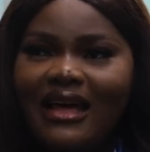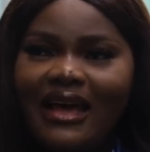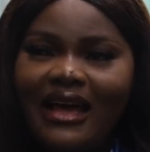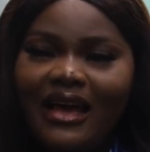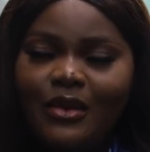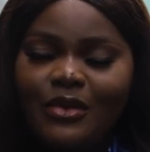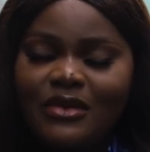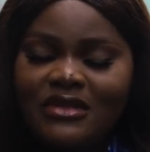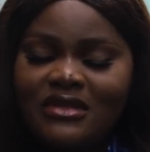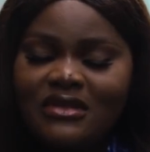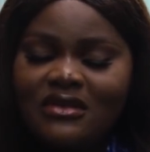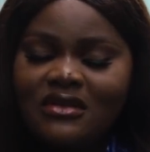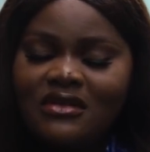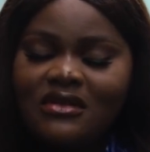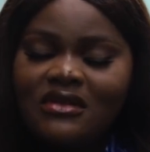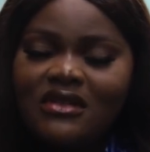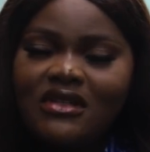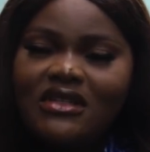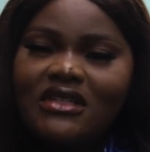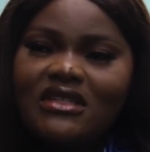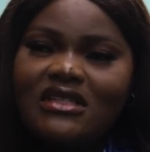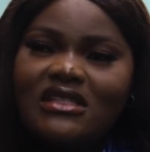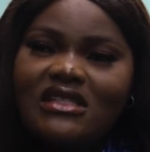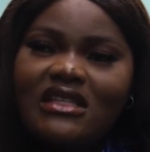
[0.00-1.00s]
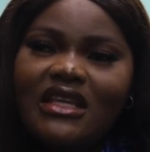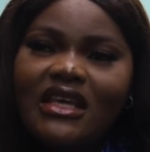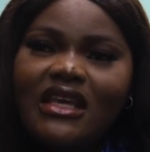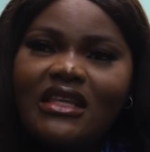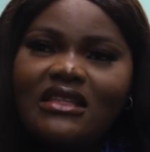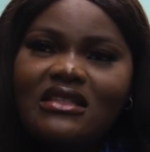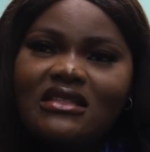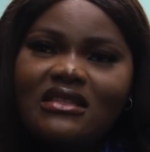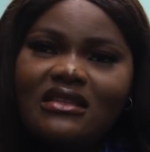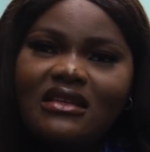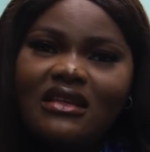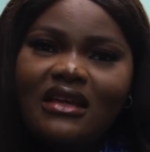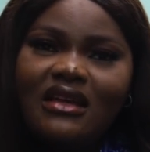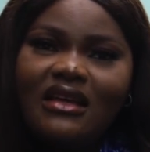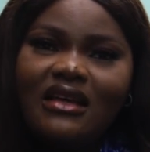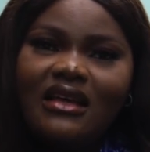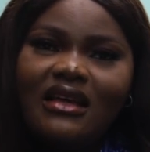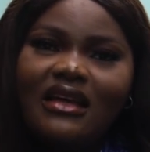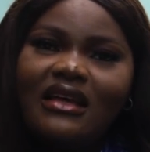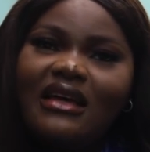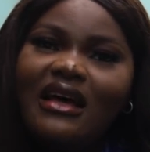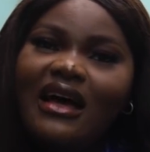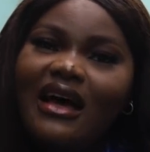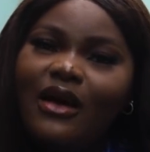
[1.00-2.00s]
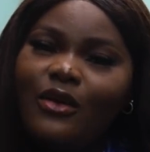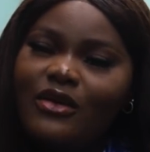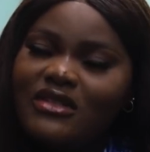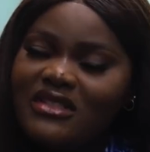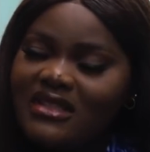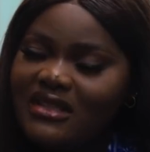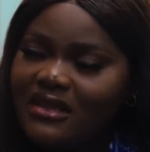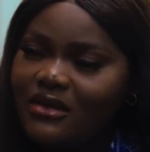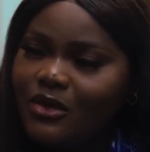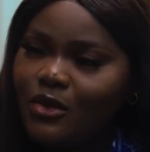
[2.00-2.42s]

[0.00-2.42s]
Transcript: I was in another state. I was